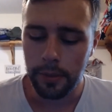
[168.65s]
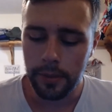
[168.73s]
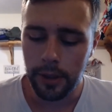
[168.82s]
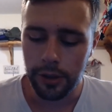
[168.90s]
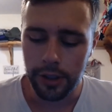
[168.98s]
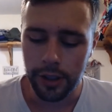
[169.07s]
It
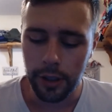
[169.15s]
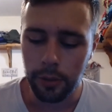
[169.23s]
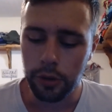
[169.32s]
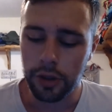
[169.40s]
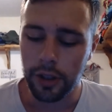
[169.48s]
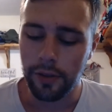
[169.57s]
was a skip. We'll
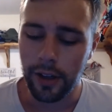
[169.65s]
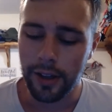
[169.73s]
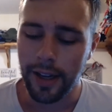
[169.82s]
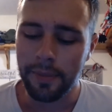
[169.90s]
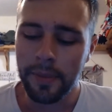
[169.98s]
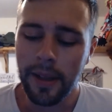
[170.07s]
just leave it at
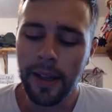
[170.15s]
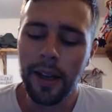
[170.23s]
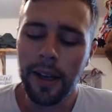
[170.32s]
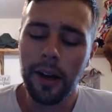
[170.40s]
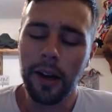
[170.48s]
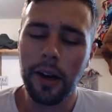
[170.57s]
that.
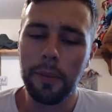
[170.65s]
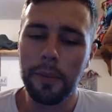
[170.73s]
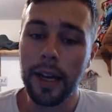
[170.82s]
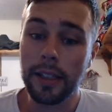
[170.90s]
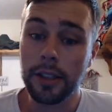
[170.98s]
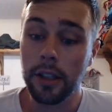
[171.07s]

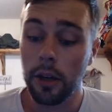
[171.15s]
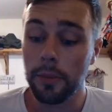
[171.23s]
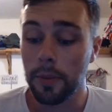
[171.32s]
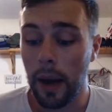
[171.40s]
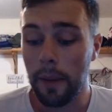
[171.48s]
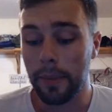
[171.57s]
Next comes
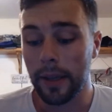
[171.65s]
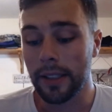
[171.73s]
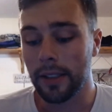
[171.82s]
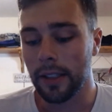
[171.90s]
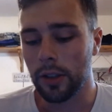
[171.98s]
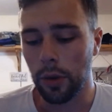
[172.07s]
My
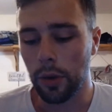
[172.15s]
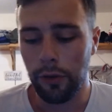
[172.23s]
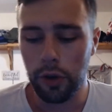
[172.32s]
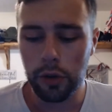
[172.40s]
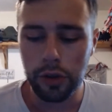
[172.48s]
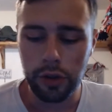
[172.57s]
Business with
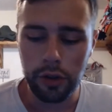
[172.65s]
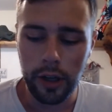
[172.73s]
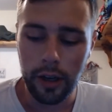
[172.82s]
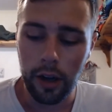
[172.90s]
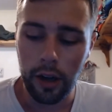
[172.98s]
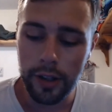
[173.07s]
Future, and
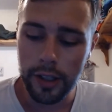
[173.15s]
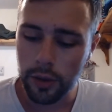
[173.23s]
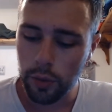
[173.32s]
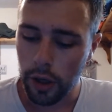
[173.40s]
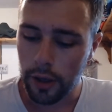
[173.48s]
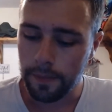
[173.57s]
on this
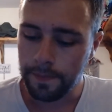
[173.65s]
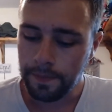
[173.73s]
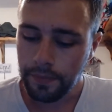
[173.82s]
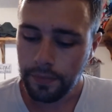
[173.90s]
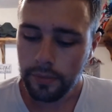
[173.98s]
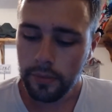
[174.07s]
one,
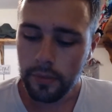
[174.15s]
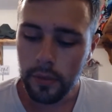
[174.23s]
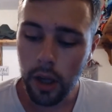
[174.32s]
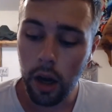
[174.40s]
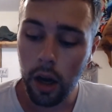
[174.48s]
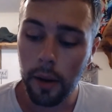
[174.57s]

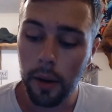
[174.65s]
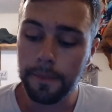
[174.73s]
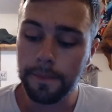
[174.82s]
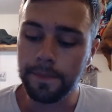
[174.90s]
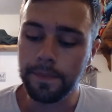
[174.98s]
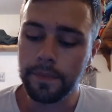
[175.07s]

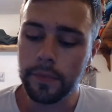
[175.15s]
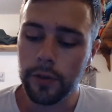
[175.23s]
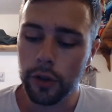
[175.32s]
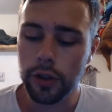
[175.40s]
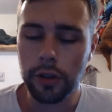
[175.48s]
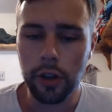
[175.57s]

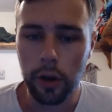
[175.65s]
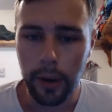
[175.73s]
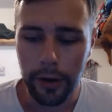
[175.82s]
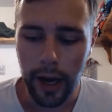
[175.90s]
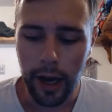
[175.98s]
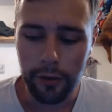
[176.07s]
first I'll talk about
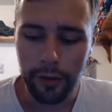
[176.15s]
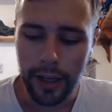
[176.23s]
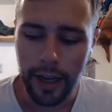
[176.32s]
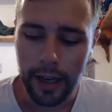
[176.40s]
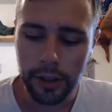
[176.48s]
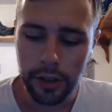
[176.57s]
Nav. He
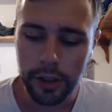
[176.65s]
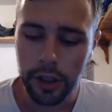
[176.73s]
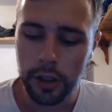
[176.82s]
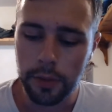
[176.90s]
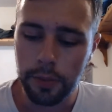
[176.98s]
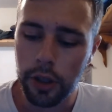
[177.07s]
actually
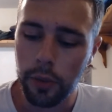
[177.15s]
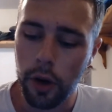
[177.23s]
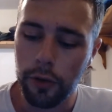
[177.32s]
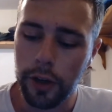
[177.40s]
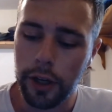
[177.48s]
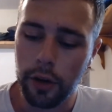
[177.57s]
does pretty well
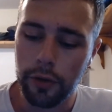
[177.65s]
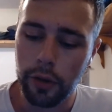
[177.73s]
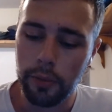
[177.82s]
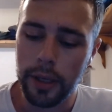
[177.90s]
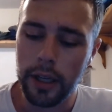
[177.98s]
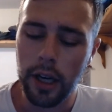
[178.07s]
fitting over the
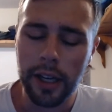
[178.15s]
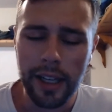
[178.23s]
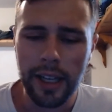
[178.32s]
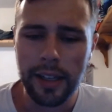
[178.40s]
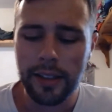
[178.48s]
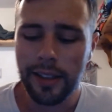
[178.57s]
beat.
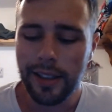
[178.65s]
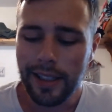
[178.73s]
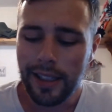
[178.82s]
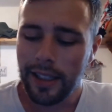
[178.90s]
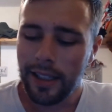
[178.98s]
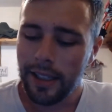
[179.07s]
Again,
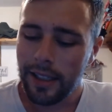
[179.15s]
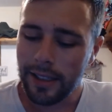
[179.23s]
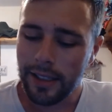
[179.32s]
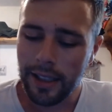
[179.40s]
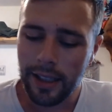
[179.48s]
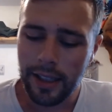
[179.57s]

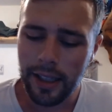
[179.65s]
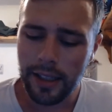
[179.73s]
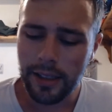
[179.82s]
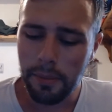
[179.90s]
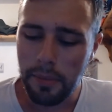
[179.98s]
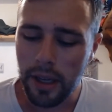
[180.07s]
it's
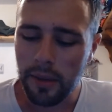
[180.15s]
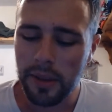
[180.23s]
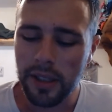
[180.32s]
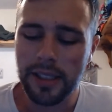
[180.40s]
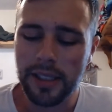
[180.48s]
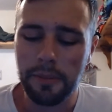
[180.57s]
a
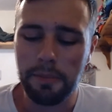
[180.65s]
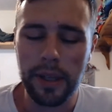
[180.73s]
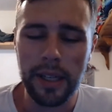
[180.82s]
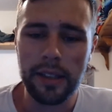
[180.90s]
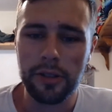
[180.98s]
minimalistic beat.